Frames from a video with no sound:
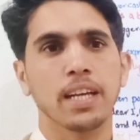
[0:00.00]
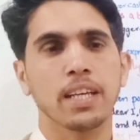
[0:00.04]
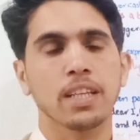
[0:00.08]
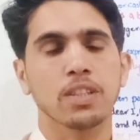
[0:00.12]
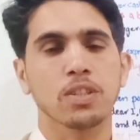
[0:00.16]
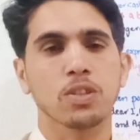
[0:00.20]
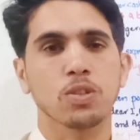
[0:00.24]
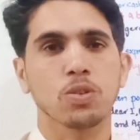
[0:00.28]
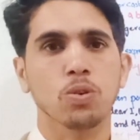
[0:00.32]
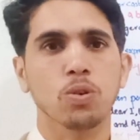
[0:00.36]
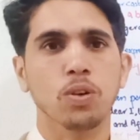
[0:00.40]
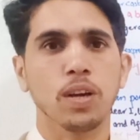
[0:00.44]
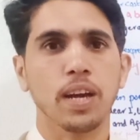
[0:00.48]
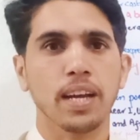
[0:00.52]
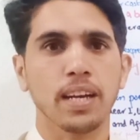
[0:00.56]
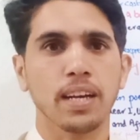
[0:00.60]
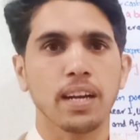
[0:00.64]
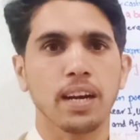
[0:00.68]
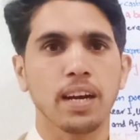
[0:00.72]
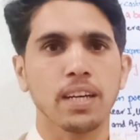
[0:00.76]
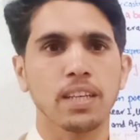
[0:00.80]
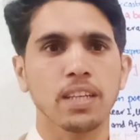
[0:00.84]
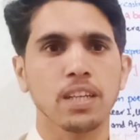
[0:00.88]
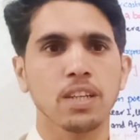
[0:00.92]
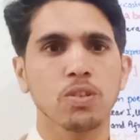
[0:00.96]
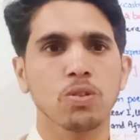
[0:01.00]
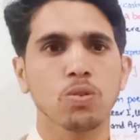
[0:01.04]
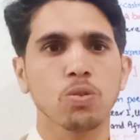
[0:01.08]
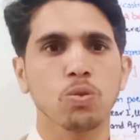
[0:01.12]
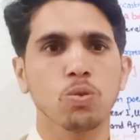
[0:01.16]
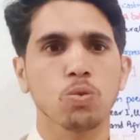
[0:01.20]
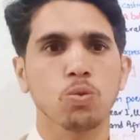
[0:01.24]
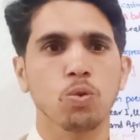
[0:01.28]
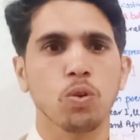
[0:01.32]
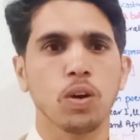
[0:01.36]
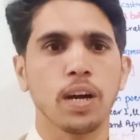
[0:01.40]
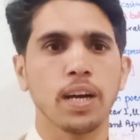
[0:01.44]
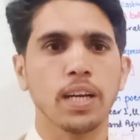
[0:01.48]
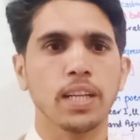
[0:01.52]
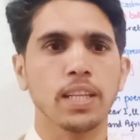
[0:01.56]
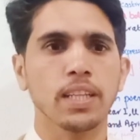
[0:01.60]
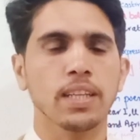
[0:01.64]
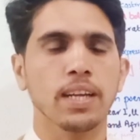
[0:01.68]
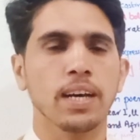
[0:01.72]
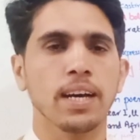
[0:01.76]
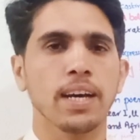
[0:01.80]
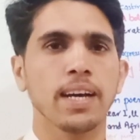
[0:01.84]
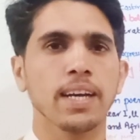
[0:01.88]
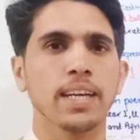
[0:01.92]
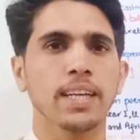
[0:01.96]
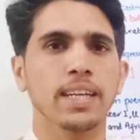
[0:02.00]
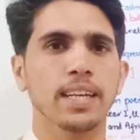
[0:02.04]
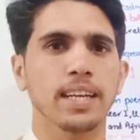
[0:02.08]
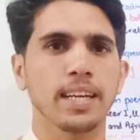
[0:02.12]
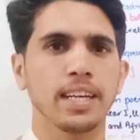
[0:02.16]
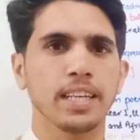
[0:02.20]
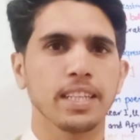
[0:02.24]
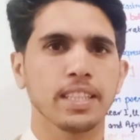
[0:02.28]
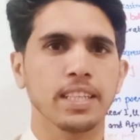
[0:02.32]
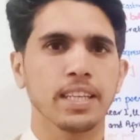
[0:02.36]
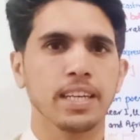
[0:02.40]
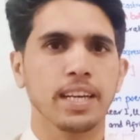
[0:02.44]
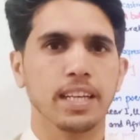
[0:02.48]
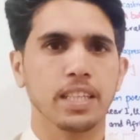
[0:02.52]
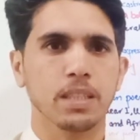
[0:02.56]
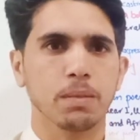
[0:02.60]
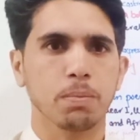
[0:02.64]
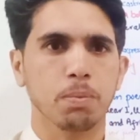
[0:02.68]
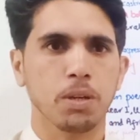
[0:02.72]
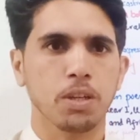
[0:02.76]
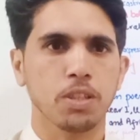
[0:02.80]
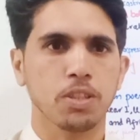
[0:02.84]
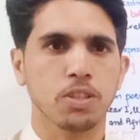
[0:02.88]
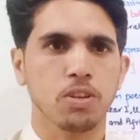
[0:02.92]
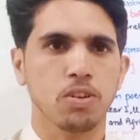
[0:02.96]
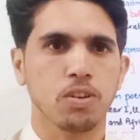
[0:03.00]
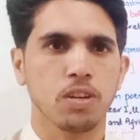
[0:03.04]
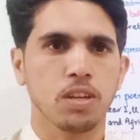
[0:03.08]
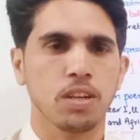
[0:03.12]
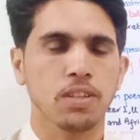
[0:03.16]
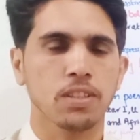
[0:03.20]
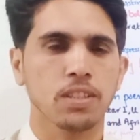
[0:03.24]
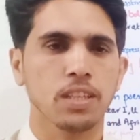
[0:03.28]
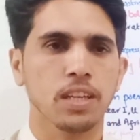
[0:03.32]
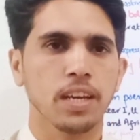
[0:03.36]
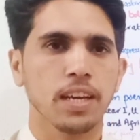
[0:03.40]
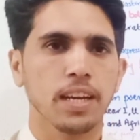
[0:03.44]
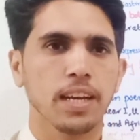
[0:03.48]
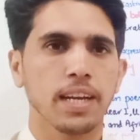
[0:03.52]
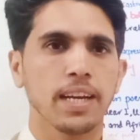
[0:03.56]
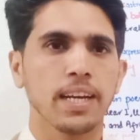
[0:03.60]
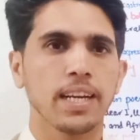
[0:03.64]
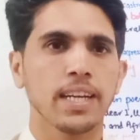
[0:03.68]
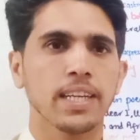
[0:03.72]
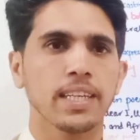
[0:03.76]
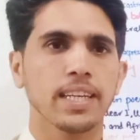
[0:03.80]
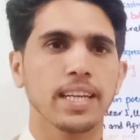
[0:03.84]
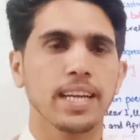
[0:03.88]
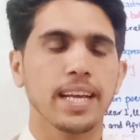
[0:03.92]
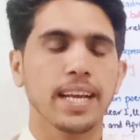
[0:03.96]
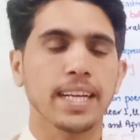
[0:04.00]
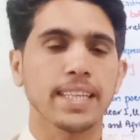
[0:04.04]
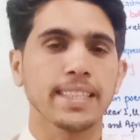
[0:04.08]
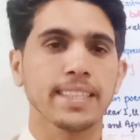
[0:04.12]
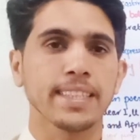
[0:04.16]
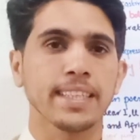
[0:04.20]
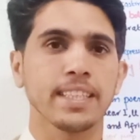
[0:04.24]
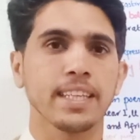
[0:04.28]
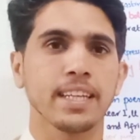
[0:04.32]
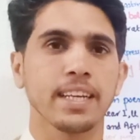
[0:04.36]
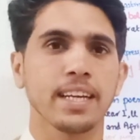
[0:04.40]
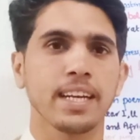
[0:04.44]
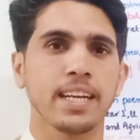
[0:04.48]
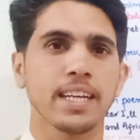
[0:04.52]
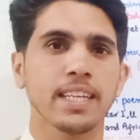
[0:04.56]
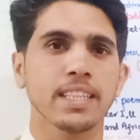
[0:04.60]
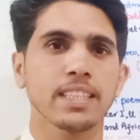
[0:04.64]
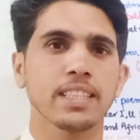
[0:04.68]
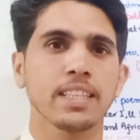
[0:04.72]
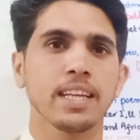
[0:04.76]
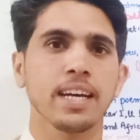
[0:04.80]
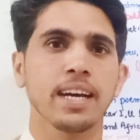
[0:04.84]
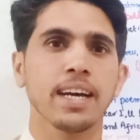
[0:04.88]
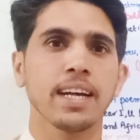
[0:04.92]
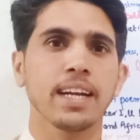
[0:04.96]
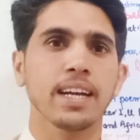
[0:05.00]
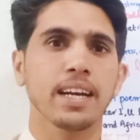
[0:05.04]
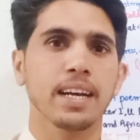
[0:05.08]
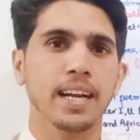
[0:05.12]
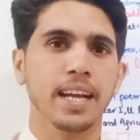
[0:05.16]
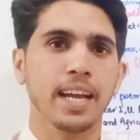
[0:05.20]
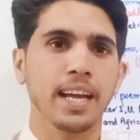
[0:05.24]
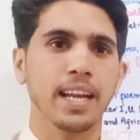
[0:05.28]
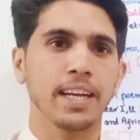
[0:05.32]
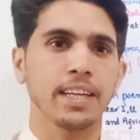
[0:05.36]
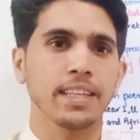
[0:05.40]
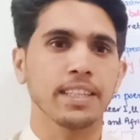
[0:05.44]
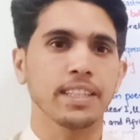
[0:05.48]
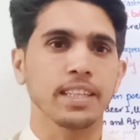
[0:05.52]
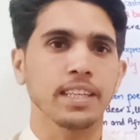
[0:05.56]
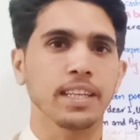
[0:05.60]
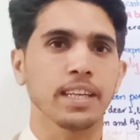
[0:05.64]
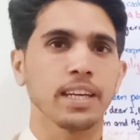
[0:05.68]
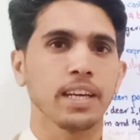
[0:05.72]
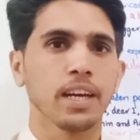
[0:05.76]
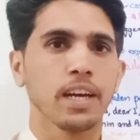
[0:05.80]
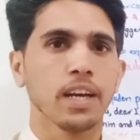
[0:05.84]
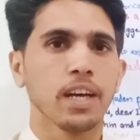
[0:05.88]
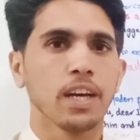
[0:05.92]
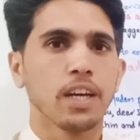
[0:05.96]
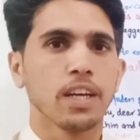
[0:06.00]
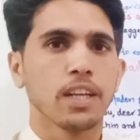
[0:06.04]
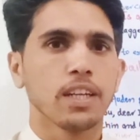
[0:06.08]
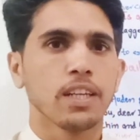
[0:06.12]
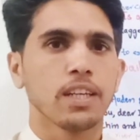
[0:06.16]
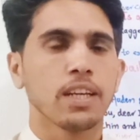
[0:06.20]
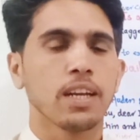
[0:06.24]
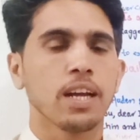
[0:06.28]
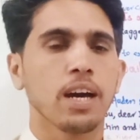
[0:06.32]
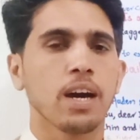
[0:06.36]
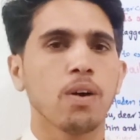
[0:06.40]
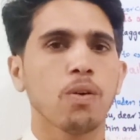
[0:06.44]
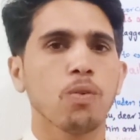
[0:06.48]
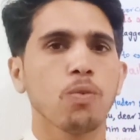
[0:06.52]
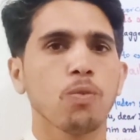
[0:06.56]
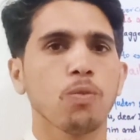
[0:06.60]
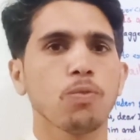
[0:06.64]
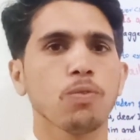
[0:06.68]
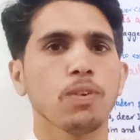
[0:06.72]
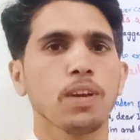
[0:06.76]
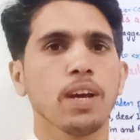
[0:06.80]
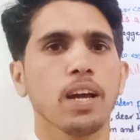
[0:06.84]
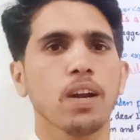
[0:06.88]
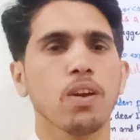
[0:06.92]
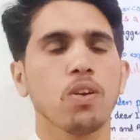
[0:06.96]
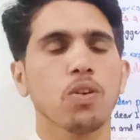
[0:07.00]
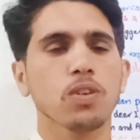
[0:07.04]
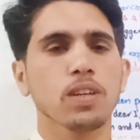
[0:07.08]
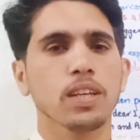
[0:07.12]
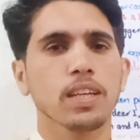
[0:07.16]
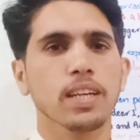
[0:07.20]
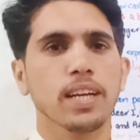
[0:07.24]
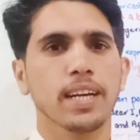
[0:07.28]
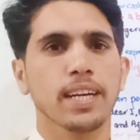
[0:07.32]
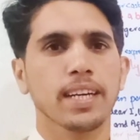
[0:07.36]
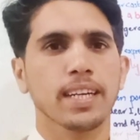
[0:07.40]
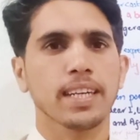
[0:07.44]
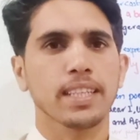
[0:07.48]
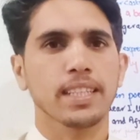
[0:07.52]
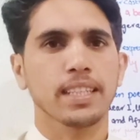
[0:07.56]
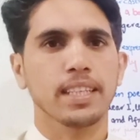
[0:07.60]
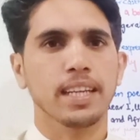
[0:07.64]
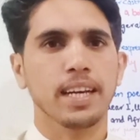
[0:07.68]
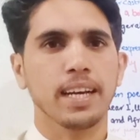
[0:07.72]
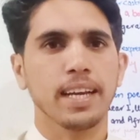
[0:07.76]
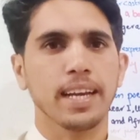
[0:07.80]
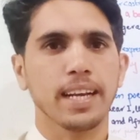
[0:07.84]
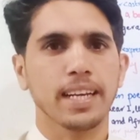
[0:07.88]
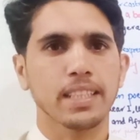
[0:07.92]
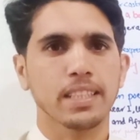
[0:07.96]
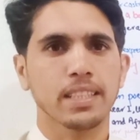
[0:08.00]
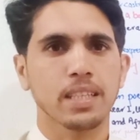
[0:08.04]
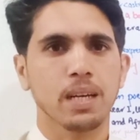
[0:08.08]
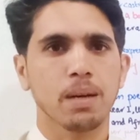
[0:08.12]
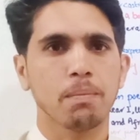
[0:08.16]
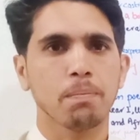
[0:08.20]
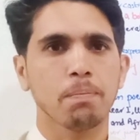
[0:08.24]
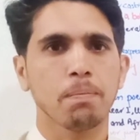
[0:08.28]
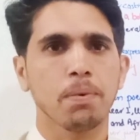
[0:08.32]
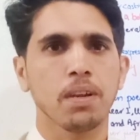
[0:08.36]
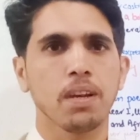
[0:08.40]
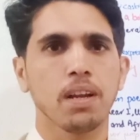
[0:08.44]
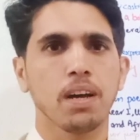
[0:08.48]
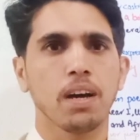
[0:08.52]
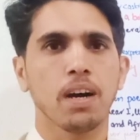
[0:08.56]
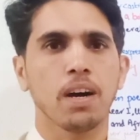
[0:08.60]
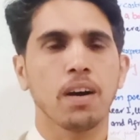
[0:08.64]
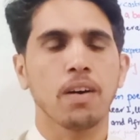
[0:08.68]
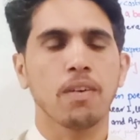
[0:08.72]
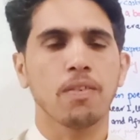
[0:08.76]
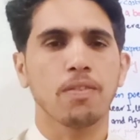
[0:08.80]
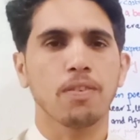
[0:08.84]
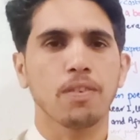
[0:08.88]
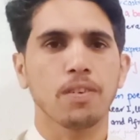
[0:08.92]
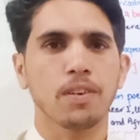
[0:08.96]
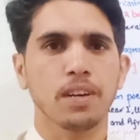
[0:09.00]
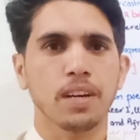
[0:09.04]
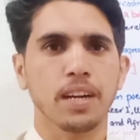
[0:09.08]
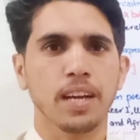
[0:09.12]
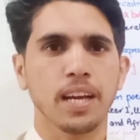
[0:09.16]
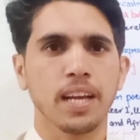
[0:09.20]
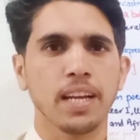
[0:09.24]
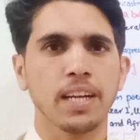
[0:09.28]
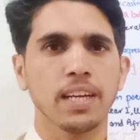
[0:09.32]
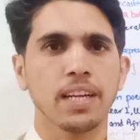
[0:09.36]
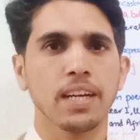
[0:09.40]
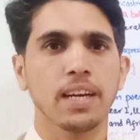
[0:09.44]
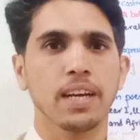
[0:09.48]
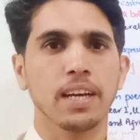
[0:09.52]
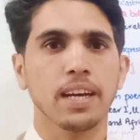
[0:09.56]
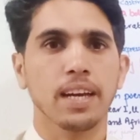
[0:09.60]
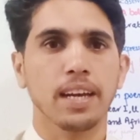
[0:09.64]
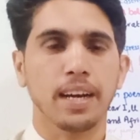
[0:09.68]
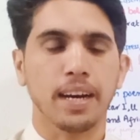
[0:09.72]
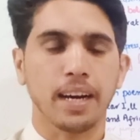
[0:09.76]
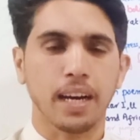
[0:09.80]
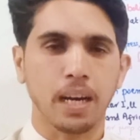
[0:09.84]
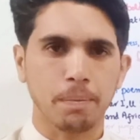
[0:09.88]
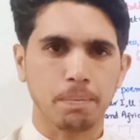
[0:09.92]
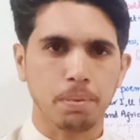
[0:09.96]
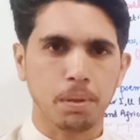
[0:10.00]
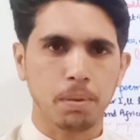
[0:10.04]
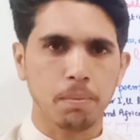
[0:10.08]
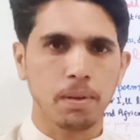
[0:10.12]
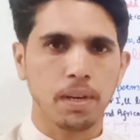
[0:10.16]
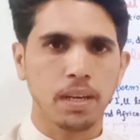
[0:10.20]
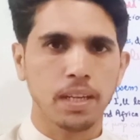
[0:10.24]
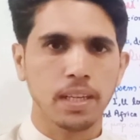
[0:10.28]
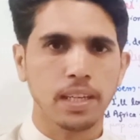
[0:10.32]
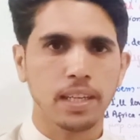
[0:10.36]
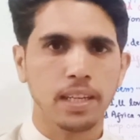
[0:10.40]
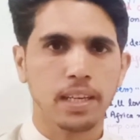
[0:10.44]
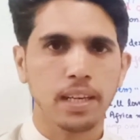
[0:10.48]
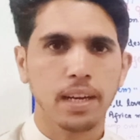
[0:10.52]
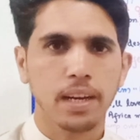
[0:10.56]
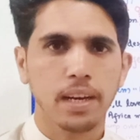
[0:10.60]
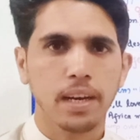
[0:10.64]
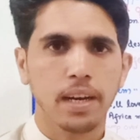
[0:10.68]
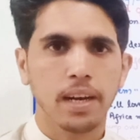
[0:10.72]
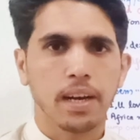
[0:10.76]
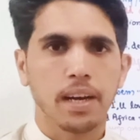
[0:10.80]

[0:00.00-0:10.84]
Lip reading: So in order to coin the greater expressiveness, it exaggerates the reality. Now we are looking at the example of hyperbole.